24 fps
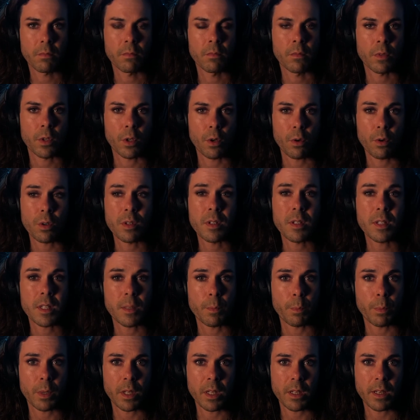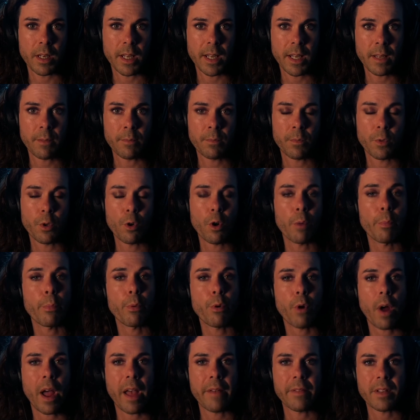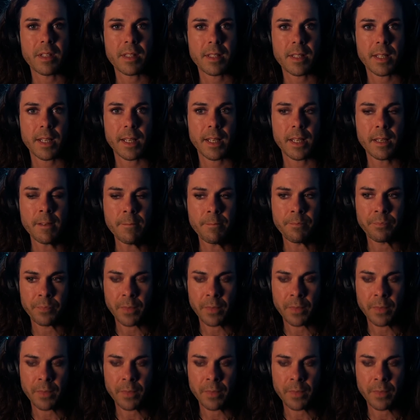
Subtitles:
your stability, your privacy